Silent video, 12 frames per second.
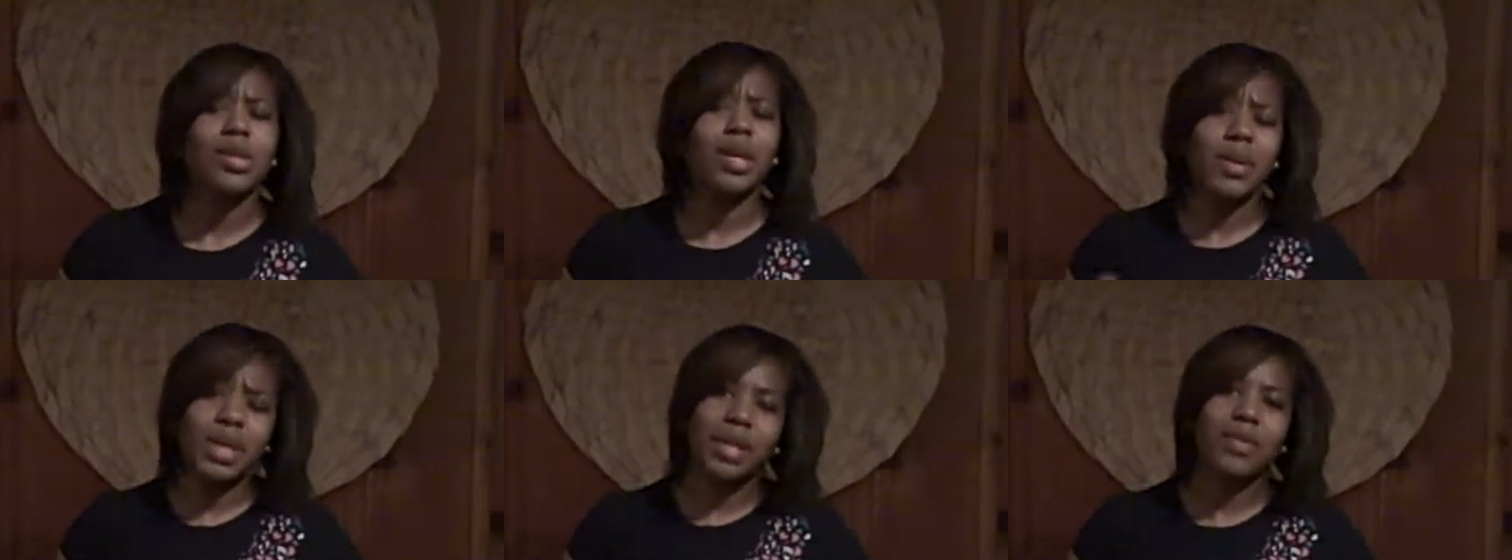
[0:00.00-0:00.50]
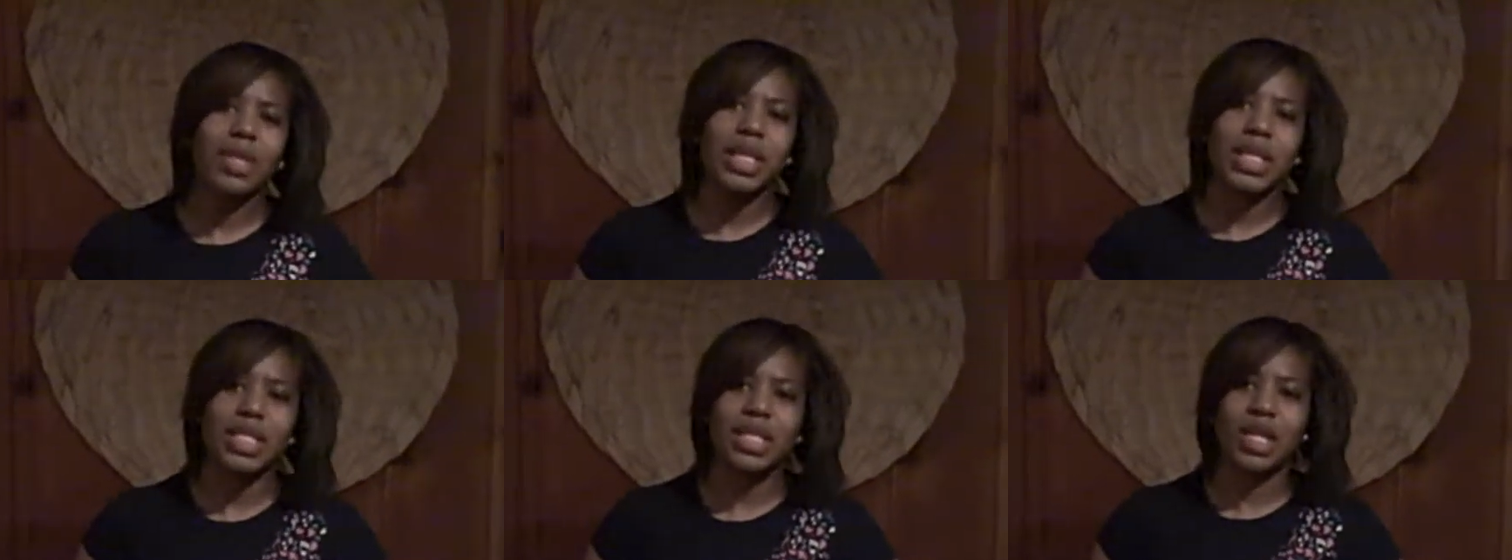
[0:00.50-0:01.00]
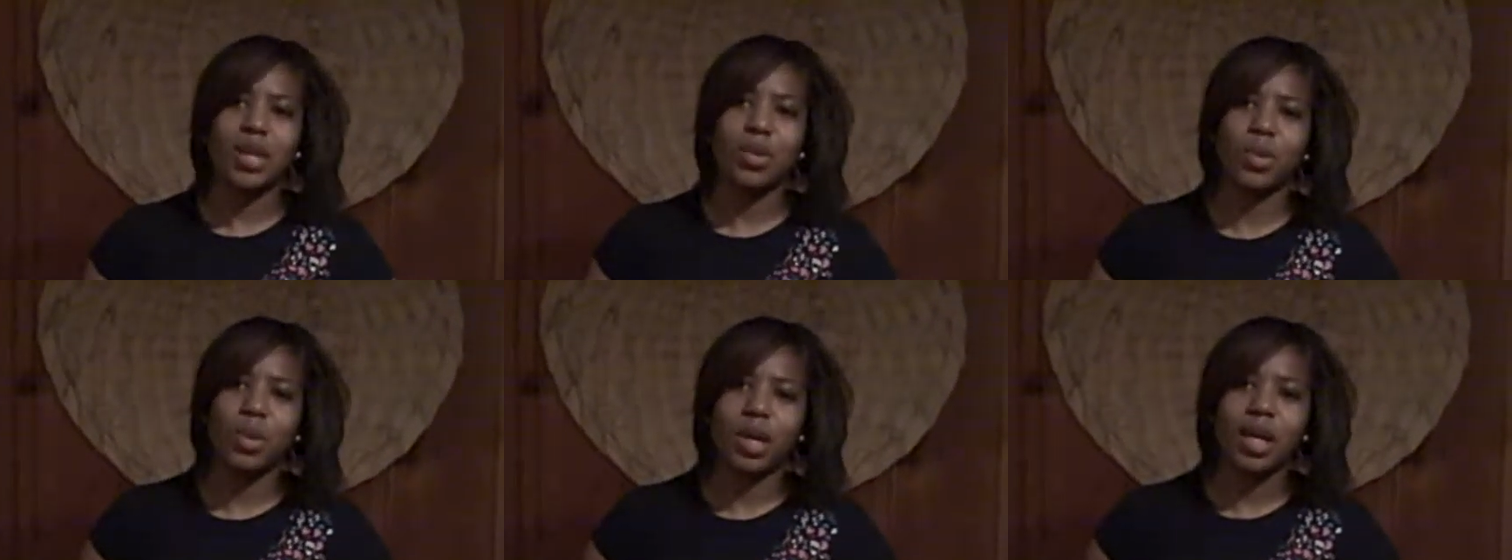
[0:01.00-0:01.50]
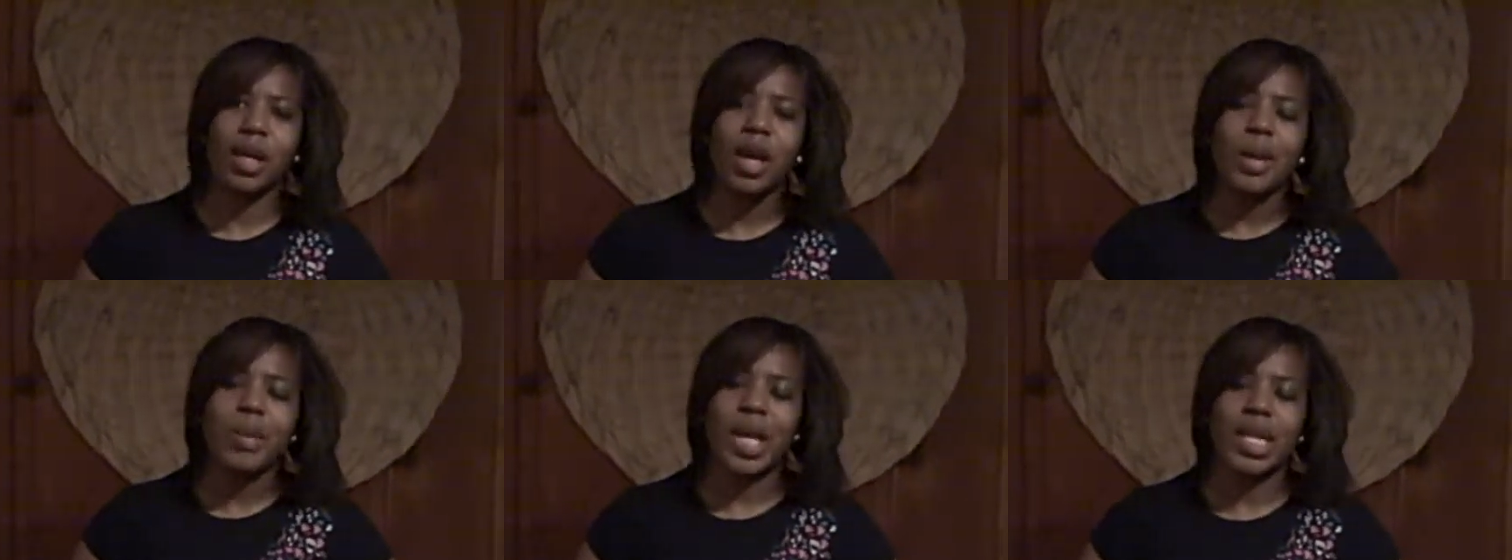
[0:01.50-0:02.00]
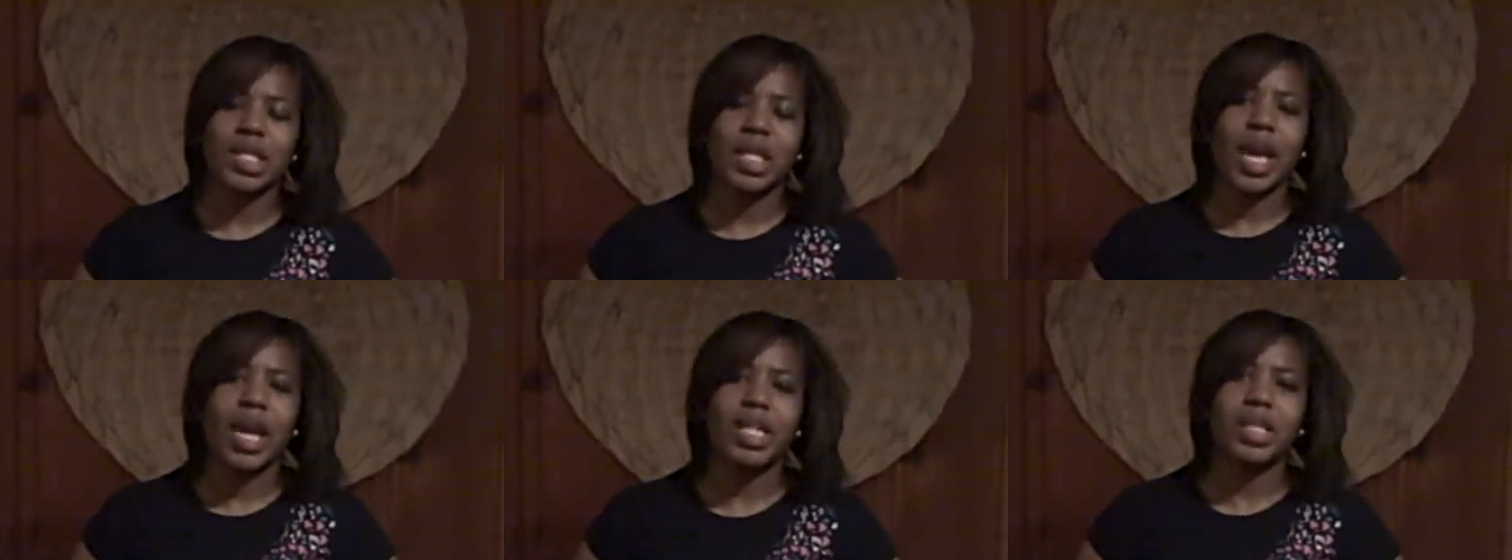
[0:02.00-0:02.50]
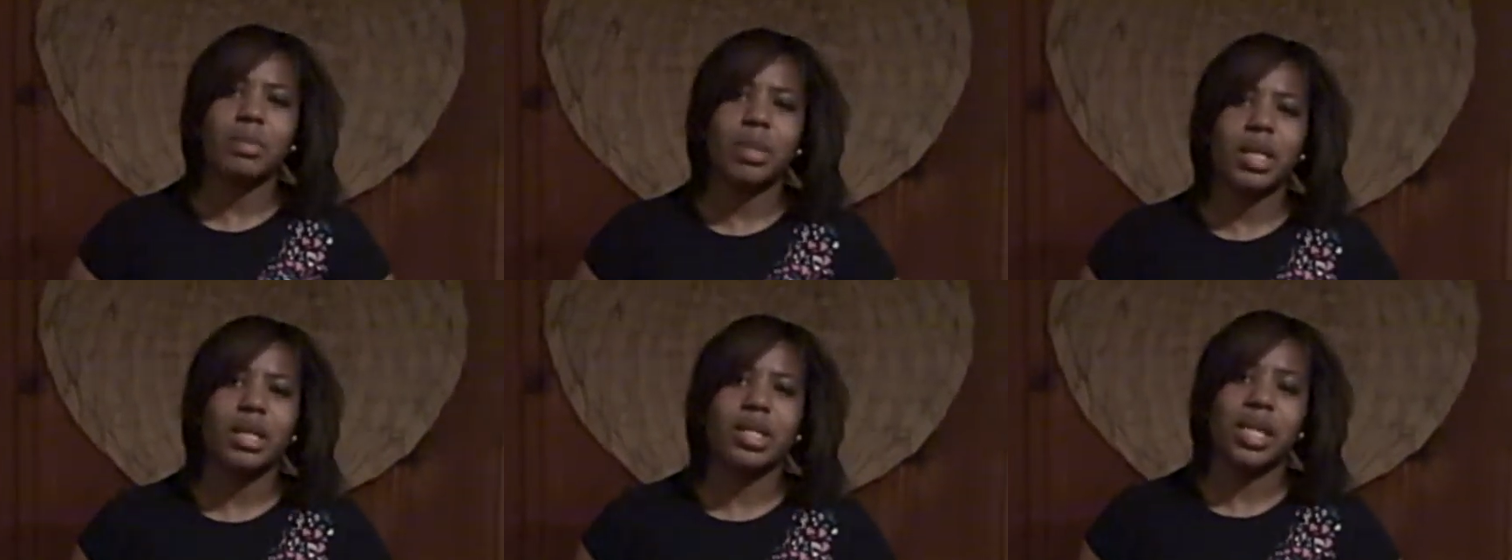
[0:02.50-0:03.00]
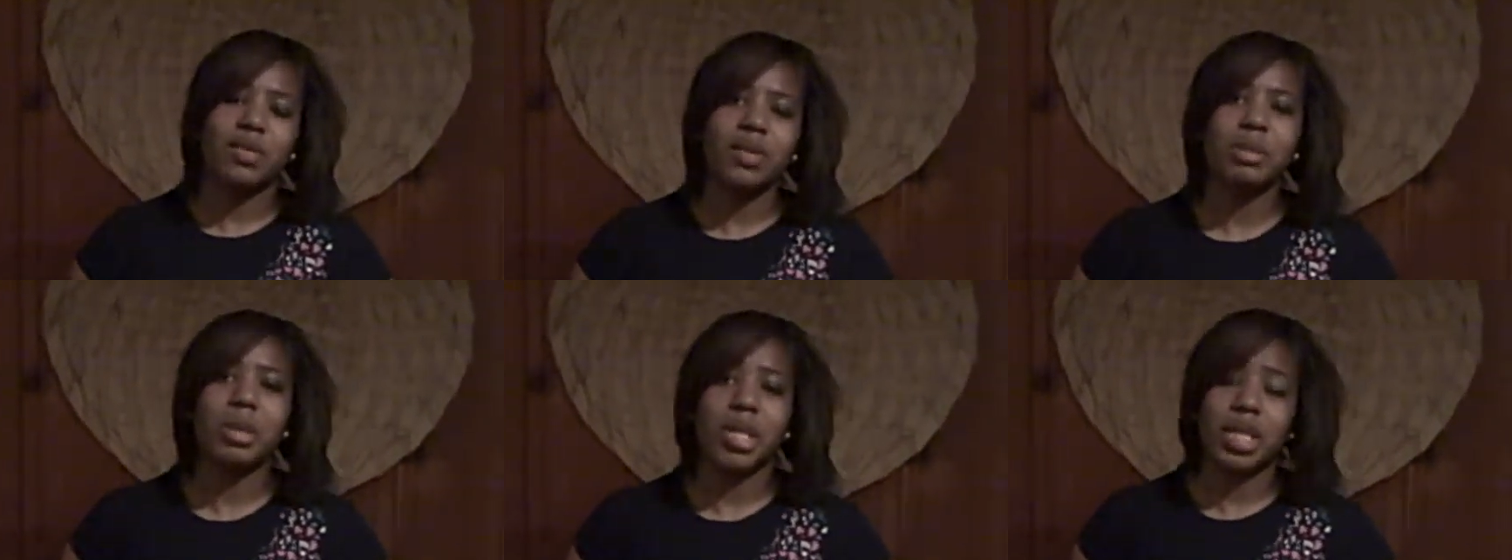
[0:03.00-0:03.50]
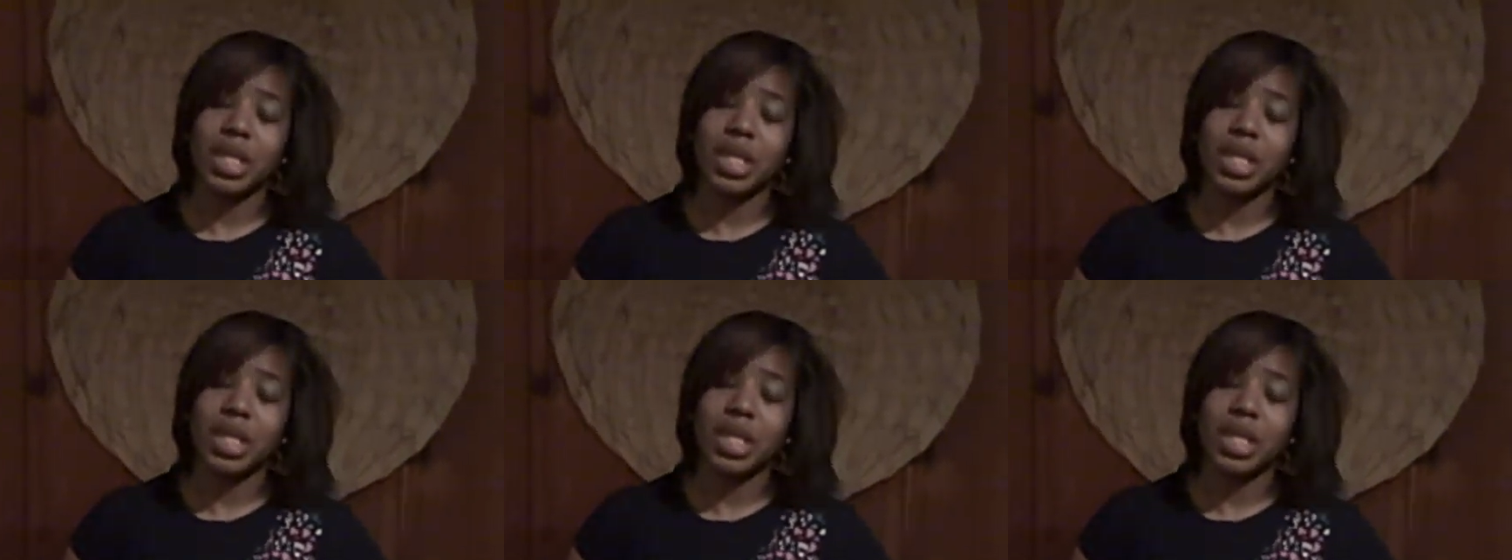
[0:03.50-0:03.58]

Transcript: So I would definitely continue on my education, but it would definitely be a